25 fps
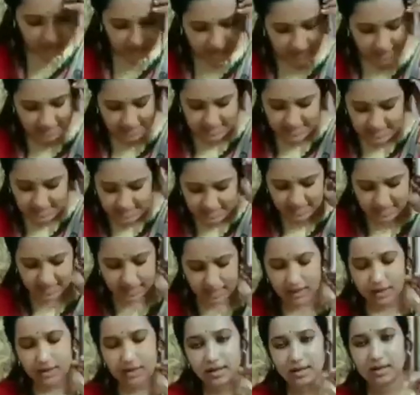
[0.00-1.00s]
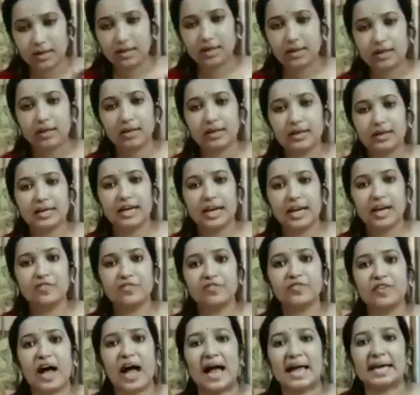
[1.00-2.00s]
and see
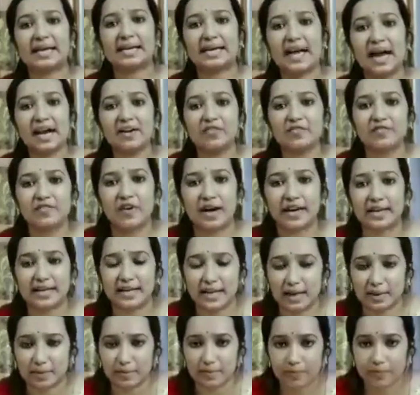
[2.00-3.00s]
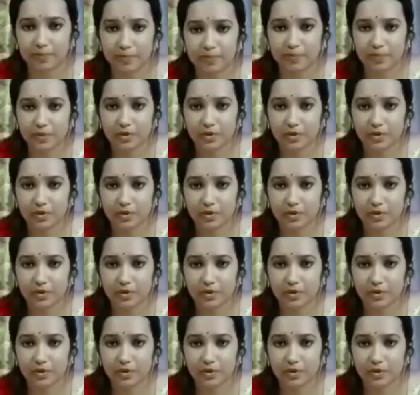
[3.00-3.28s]
if I can not find him.